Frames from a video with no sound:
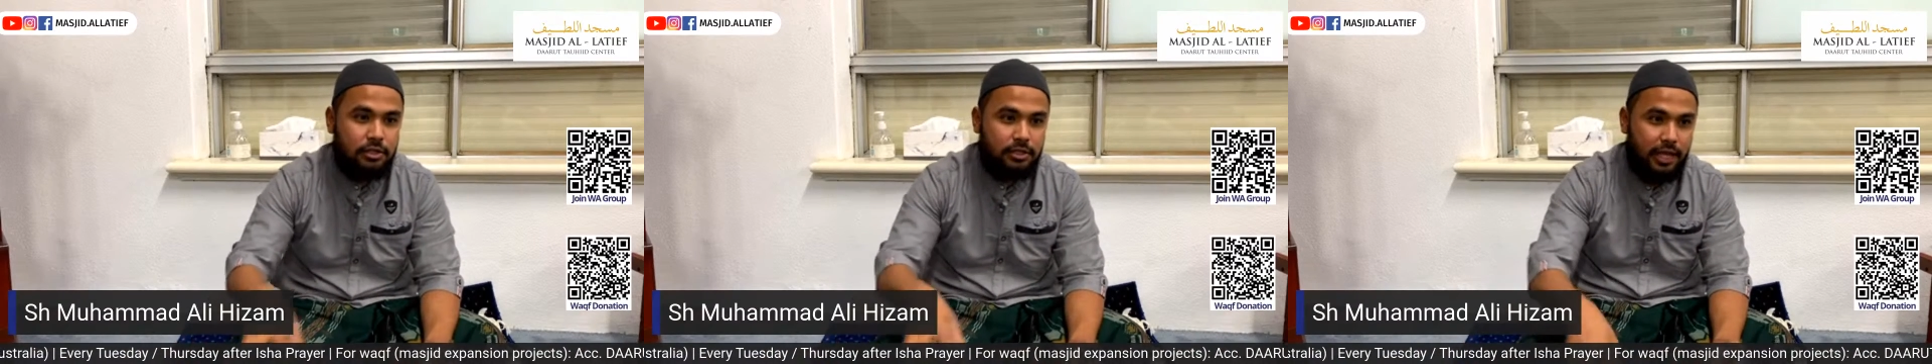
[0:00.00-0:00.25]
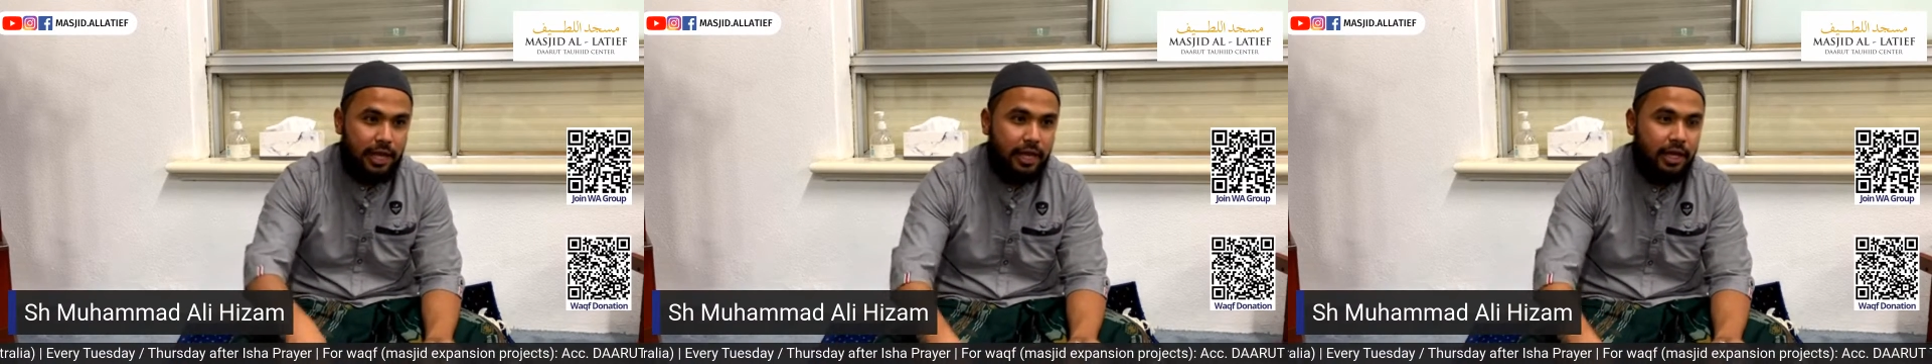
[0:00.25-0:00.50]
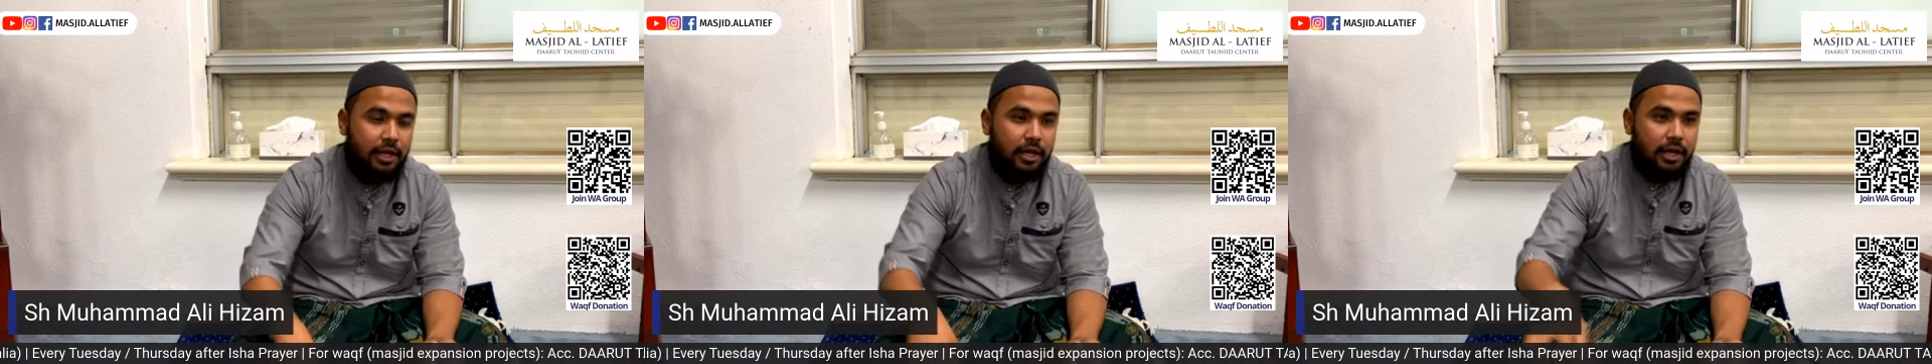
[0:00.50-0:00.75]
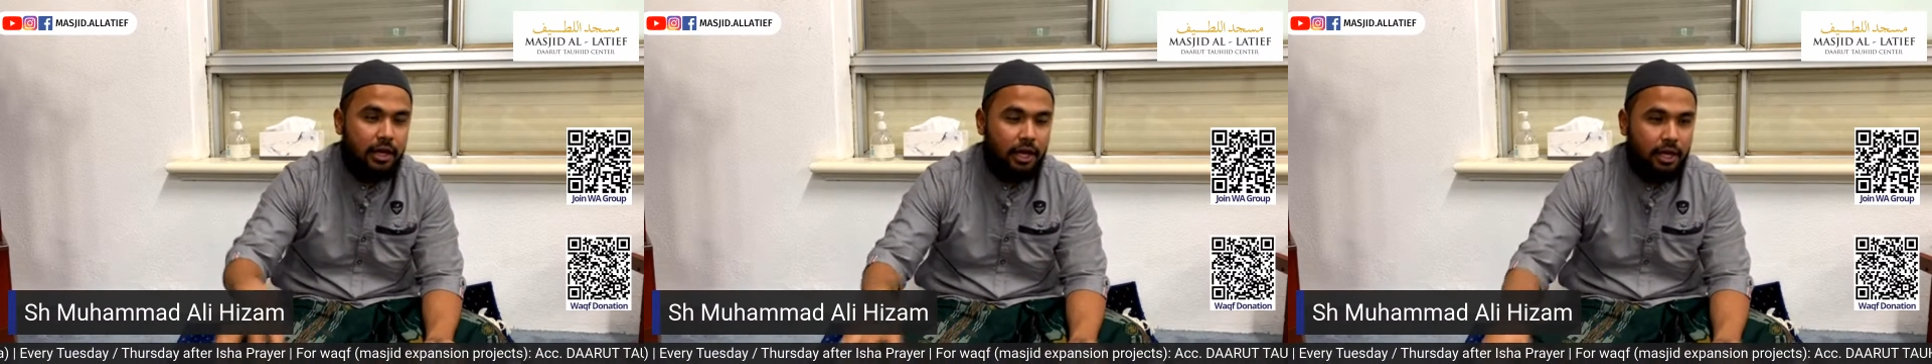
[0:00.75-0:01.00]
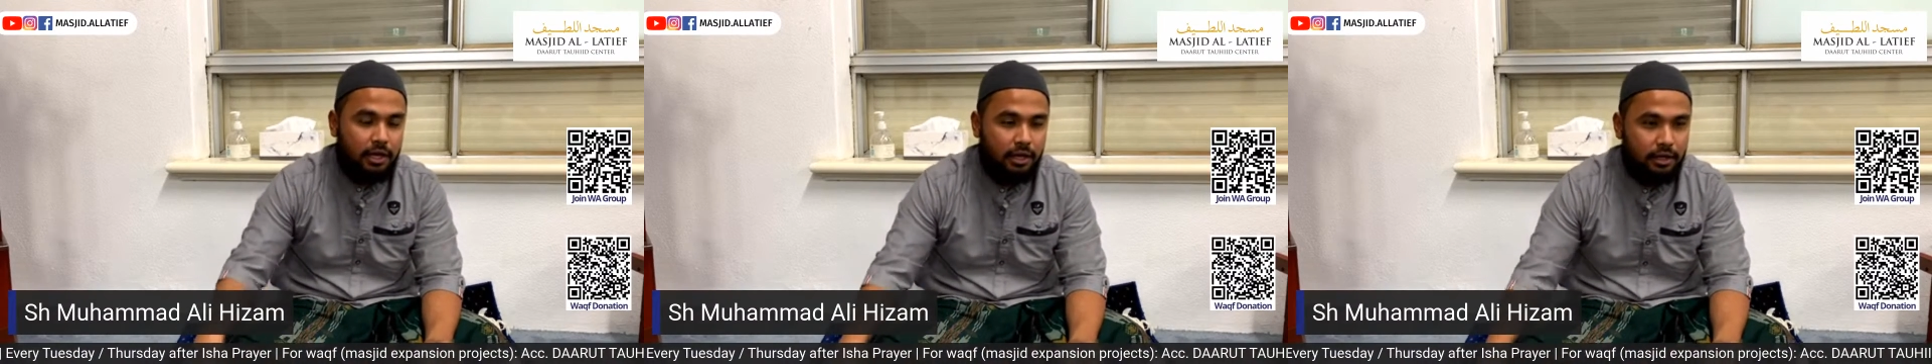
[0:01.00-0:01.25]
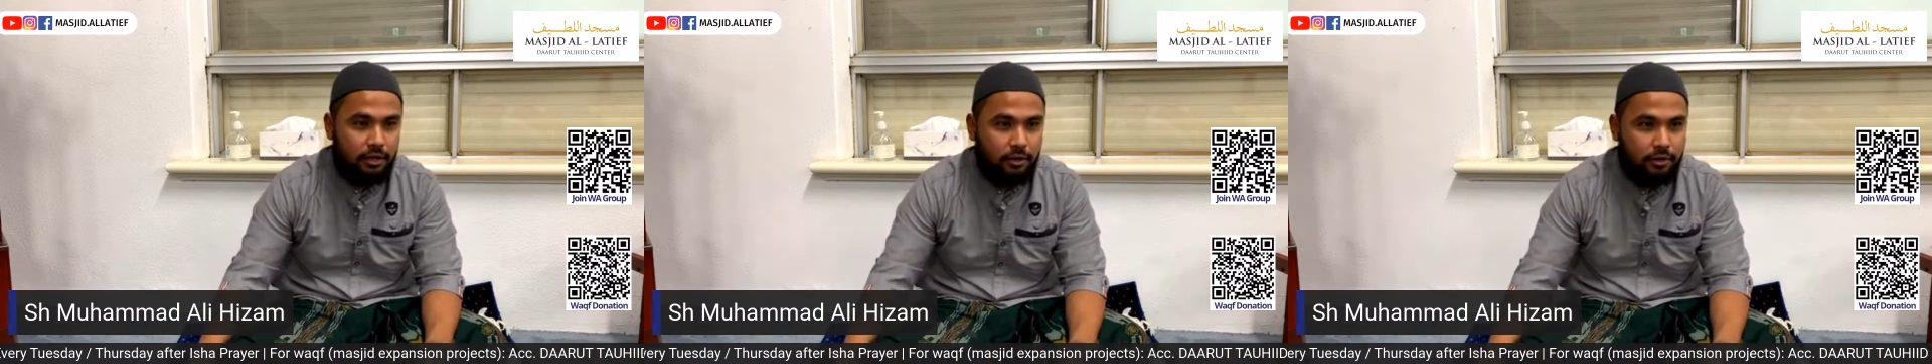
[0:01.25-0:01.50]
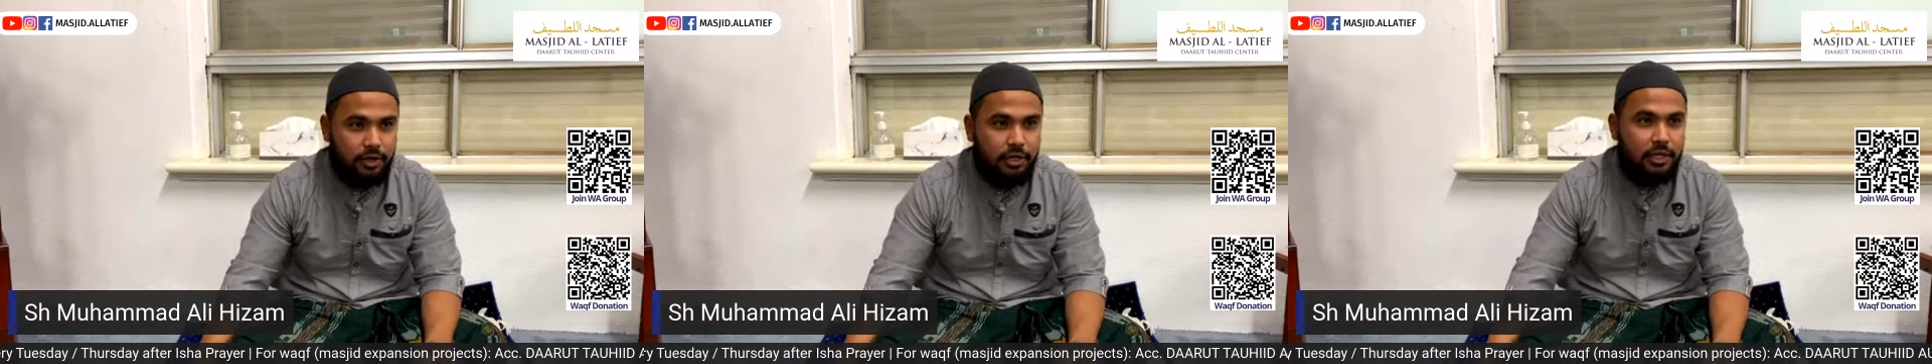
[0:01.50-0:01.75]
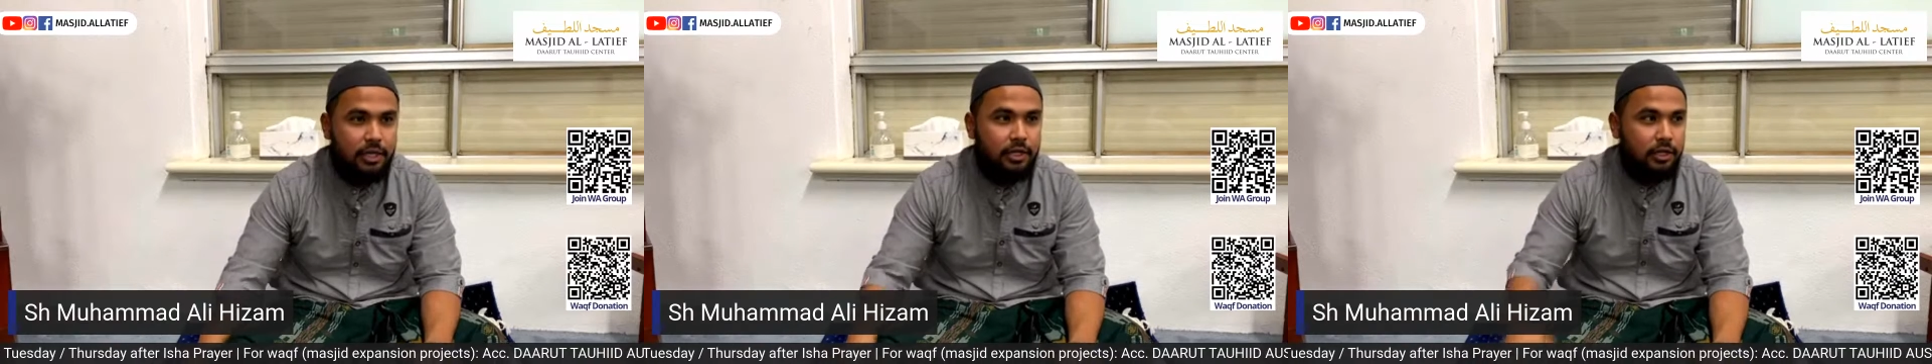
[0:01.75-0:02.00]
they
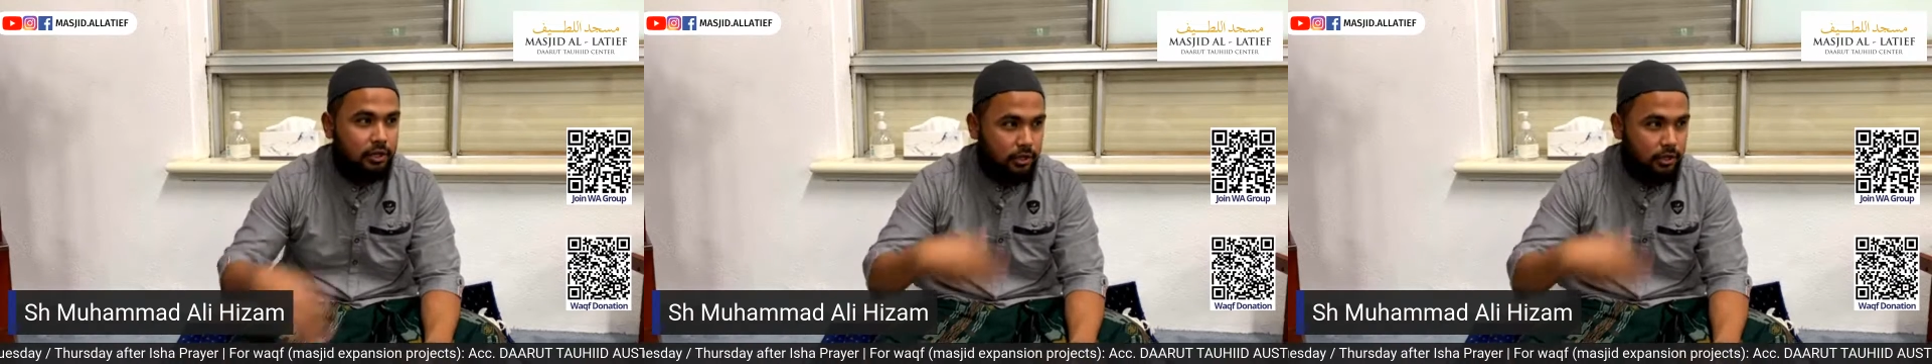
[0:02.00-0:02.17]
only